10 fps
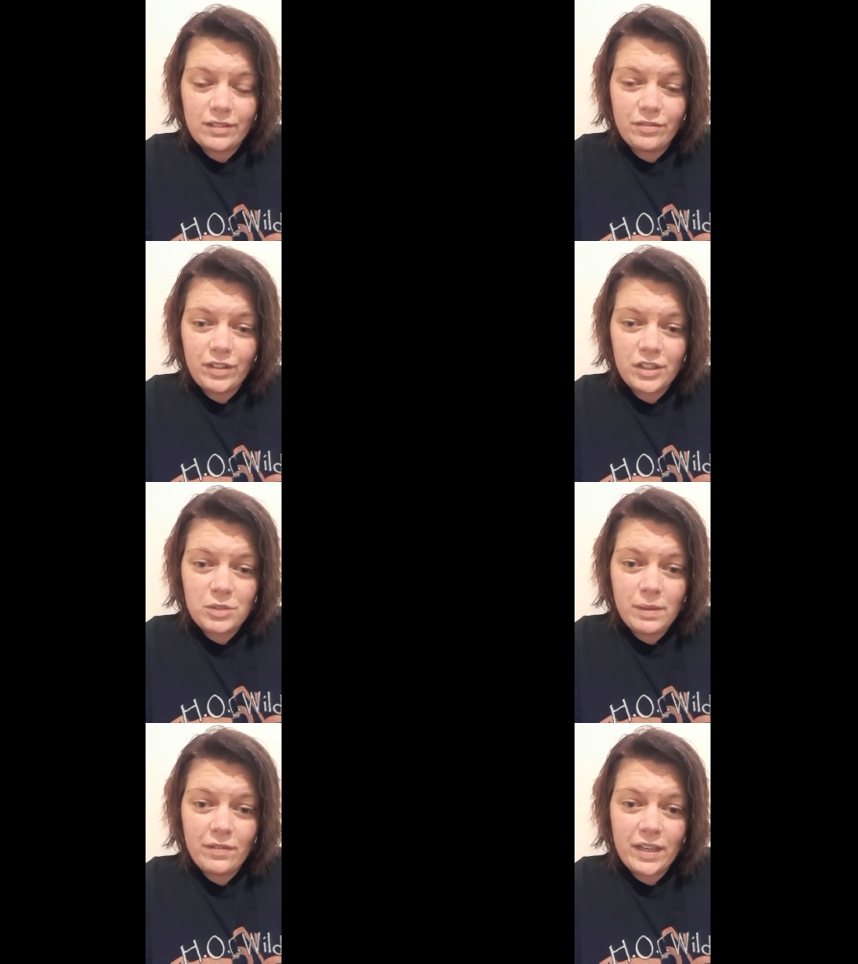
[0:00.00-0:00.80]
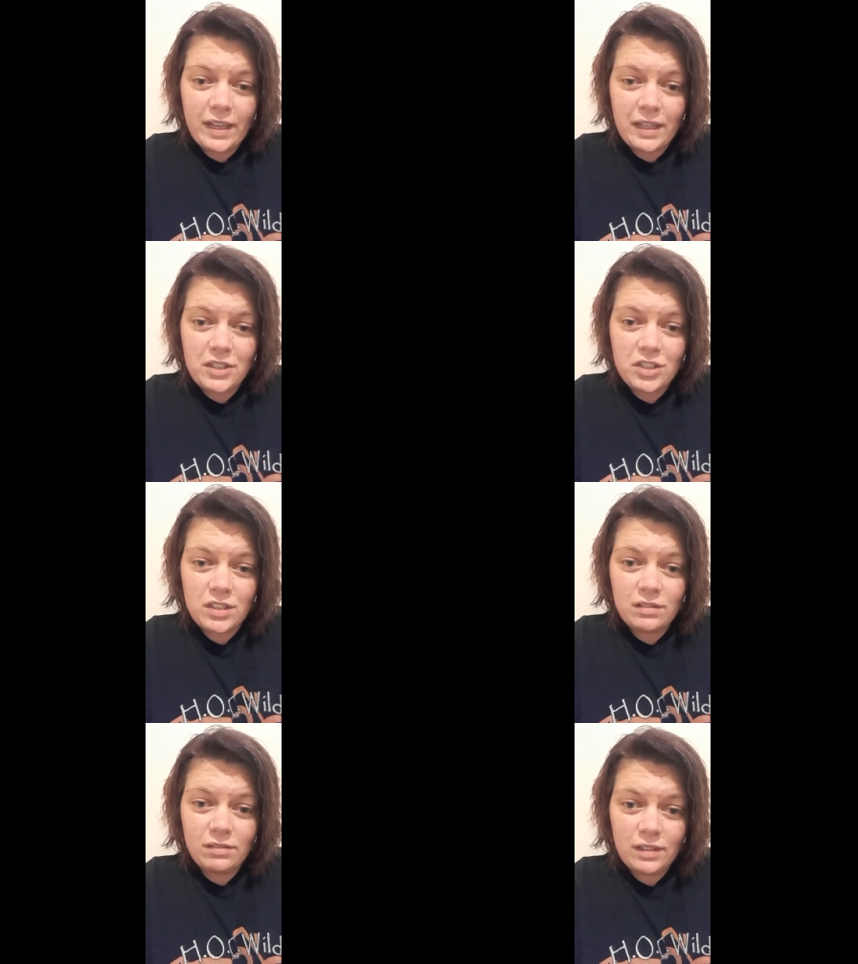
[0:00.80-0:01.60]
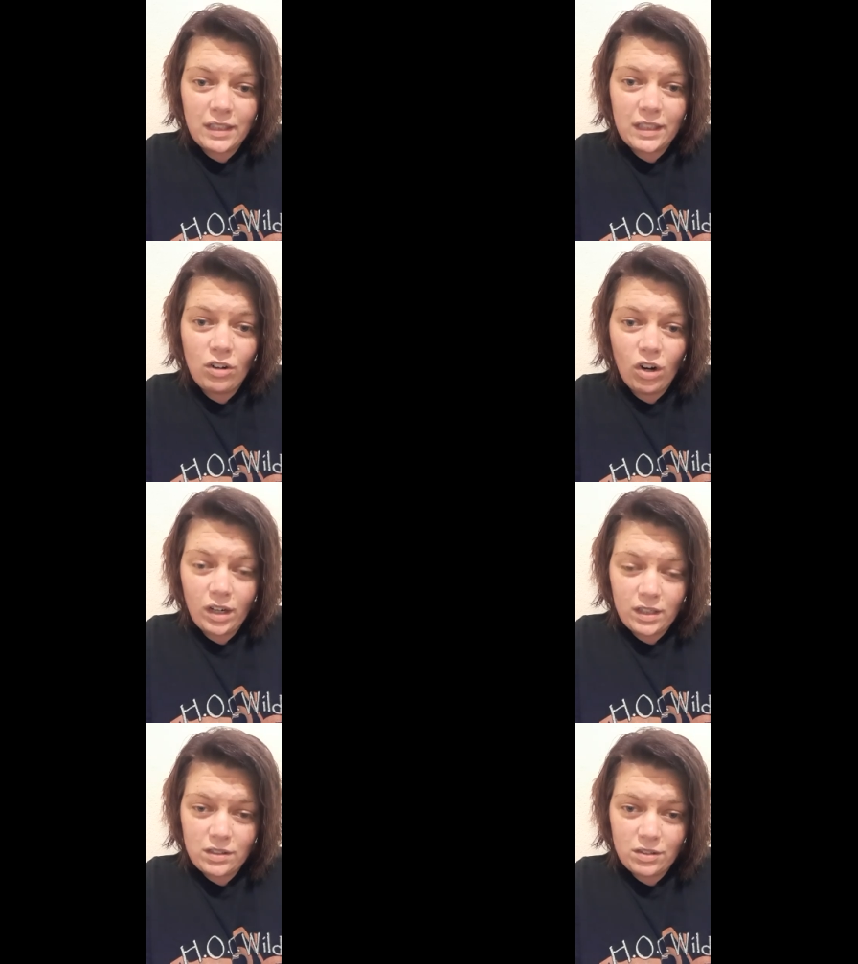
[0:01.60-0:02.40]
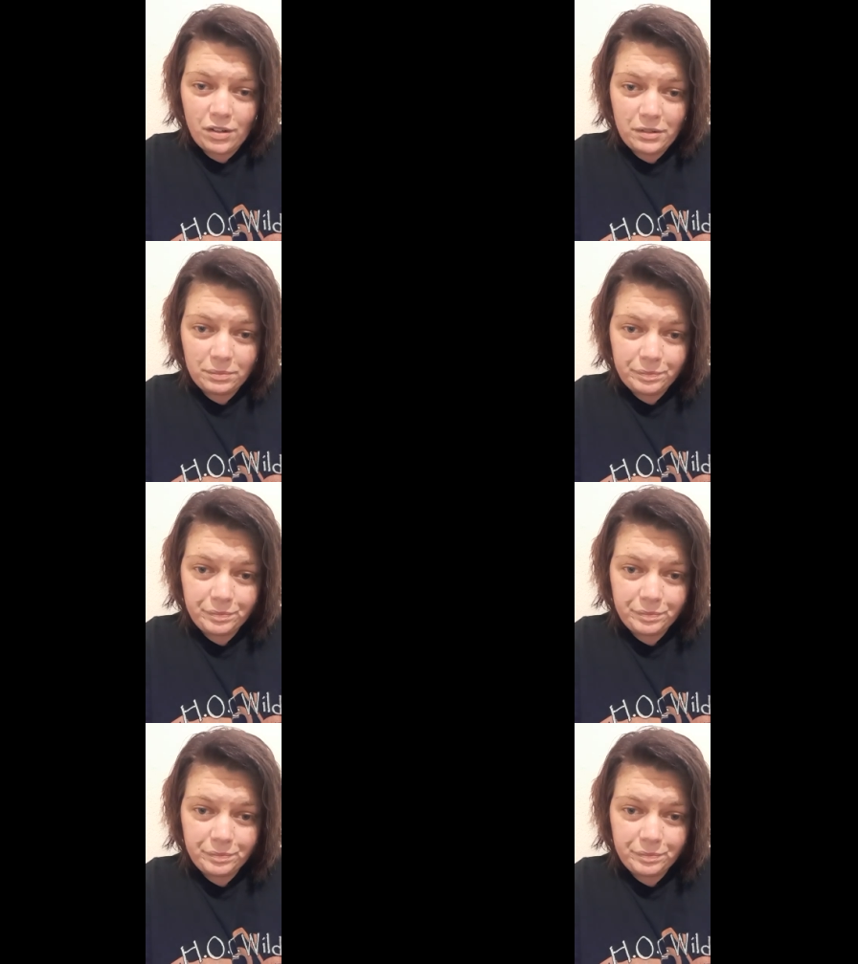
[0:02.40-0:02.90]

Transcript: Finished my vacation in Arkansas.